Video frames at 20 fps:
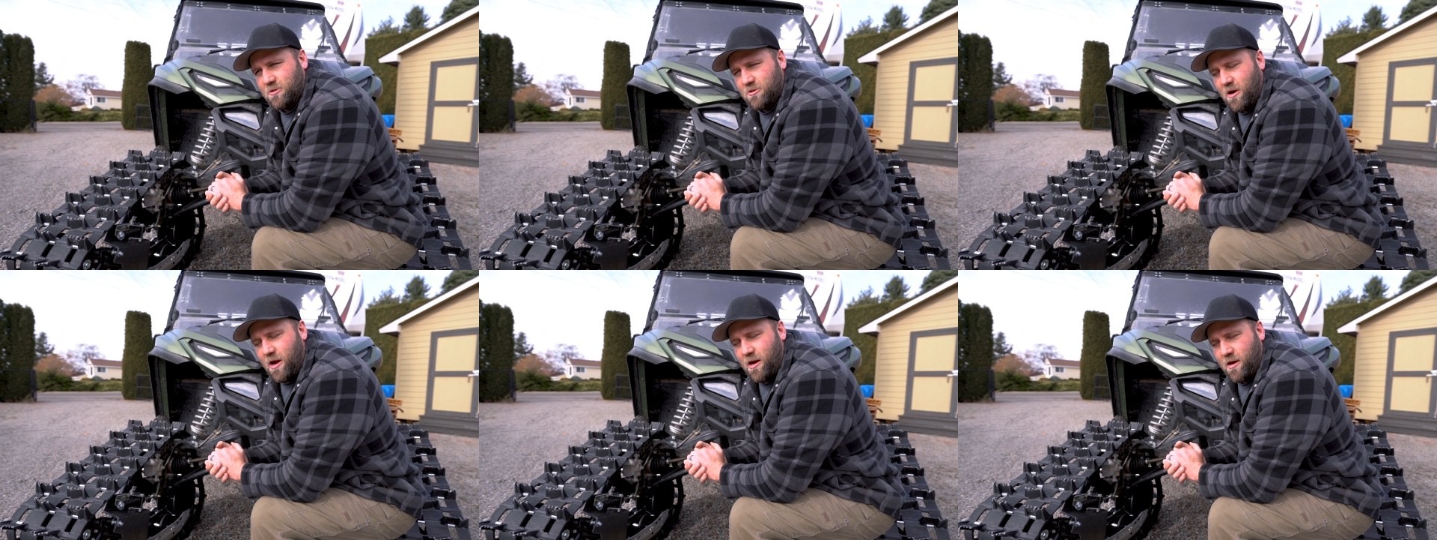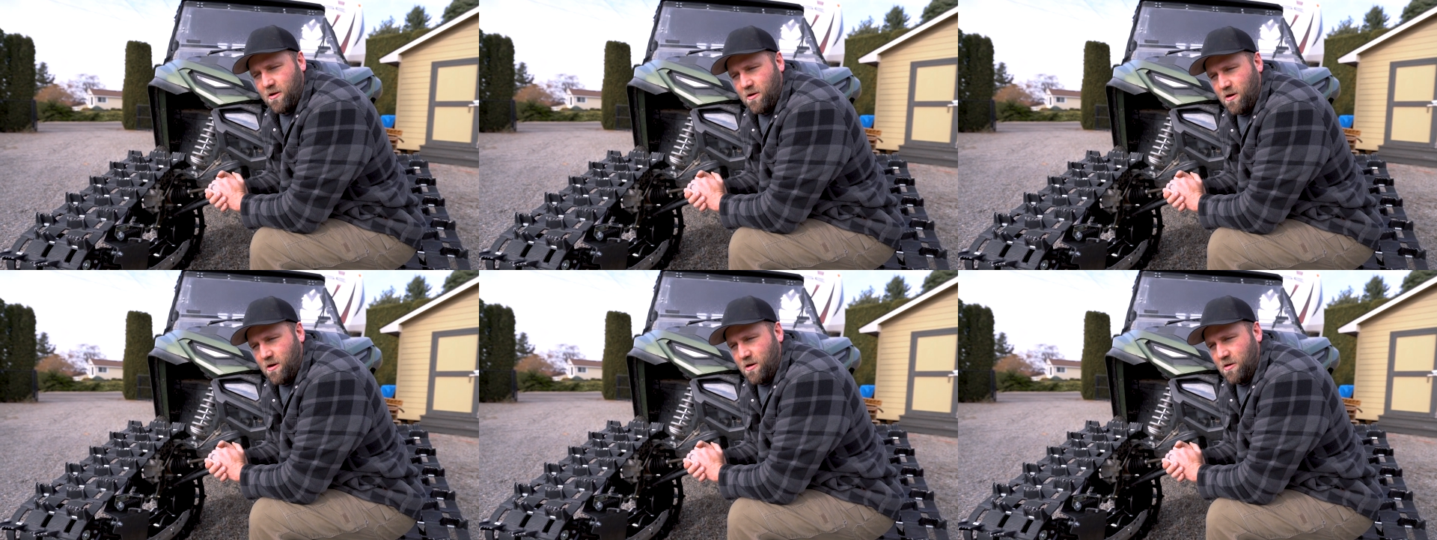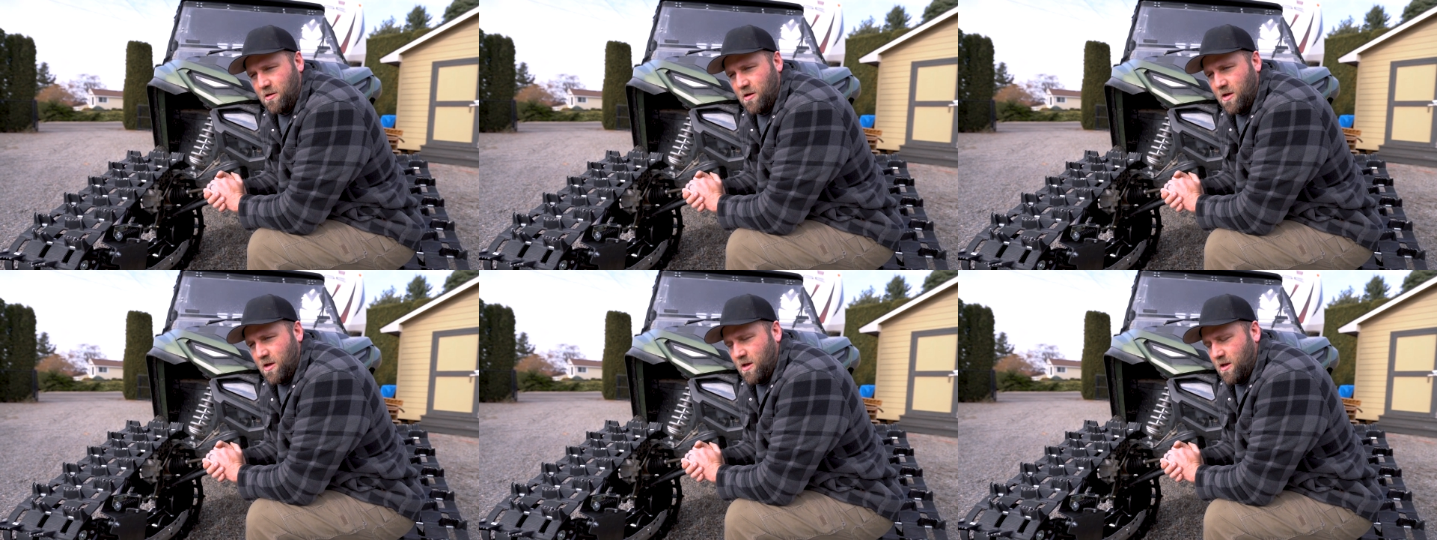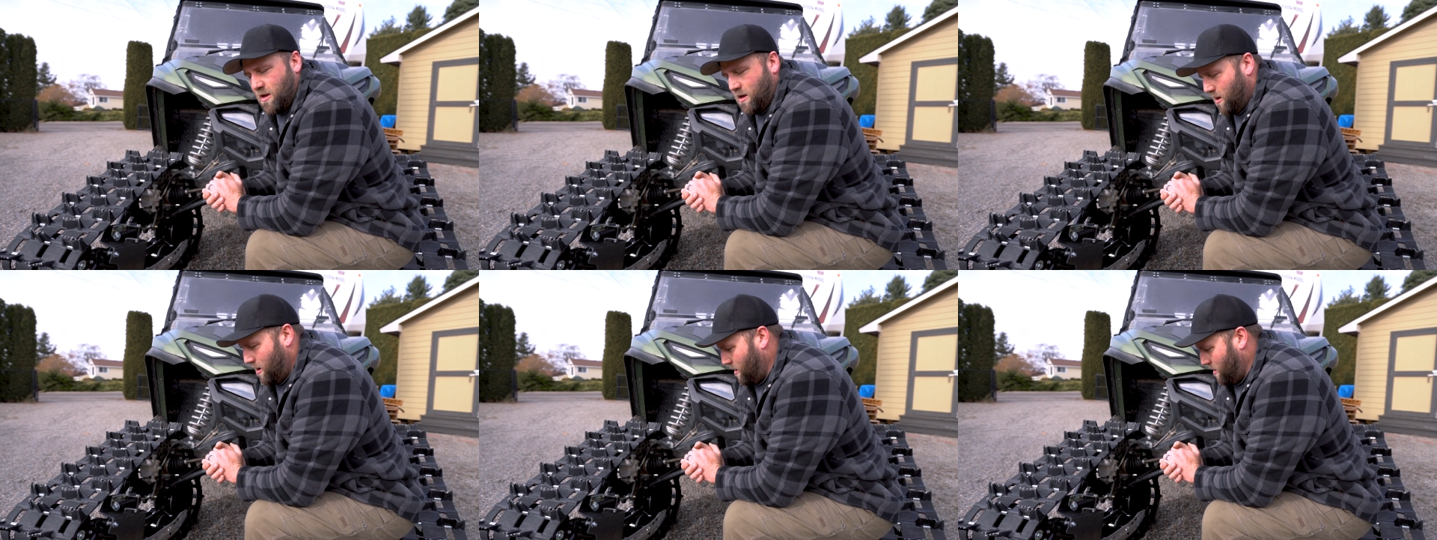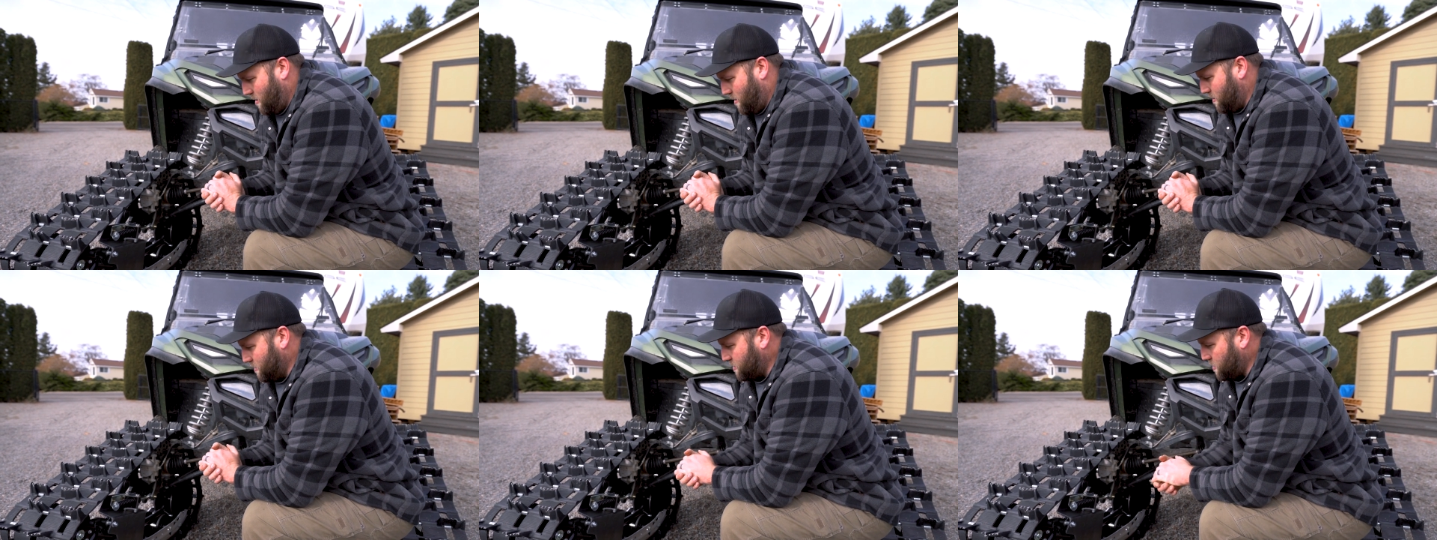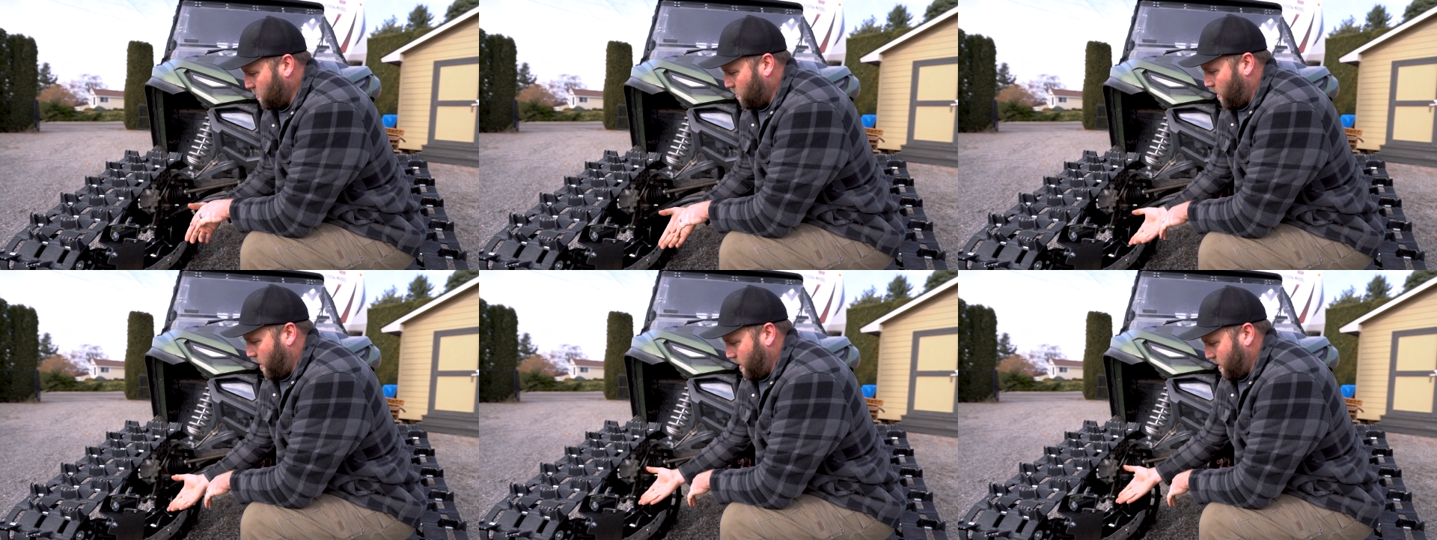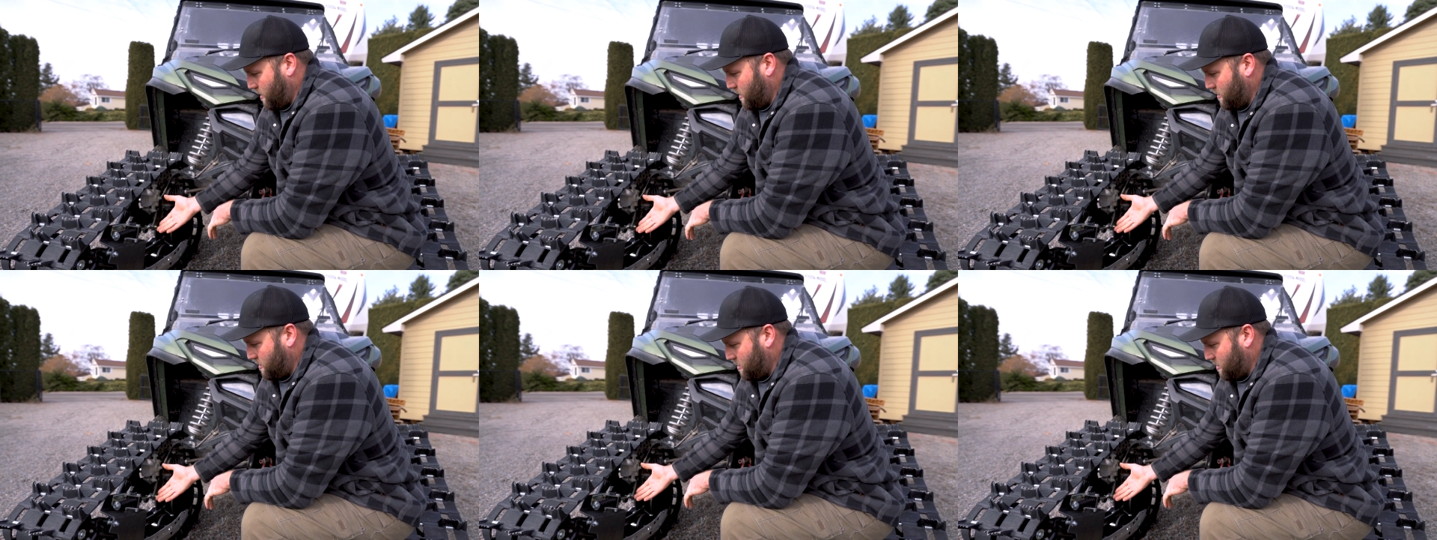drag on, and also why you